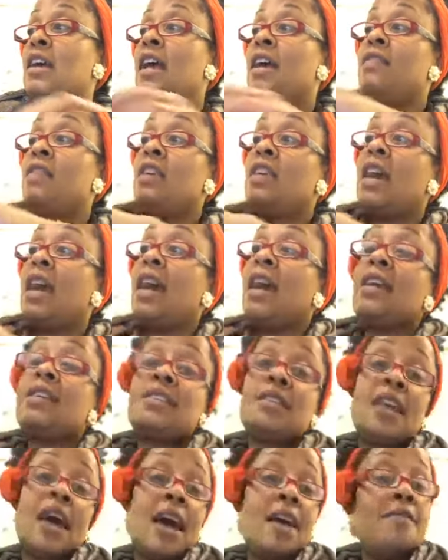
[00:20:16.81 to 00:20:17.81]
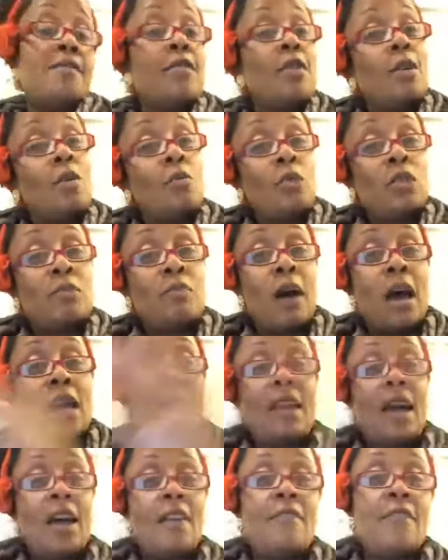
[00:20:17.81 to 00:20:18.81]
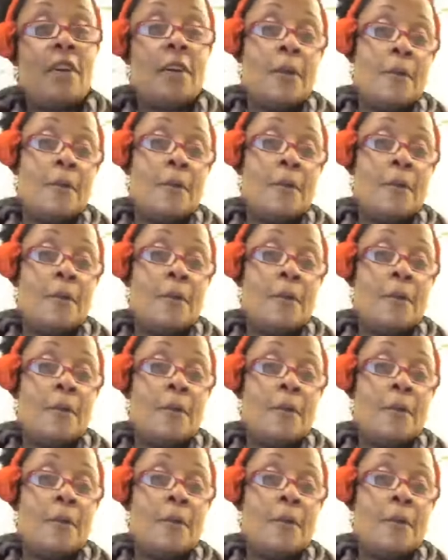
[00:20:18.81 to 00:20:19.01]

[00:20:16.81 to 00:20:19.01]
and the gang's life was my life.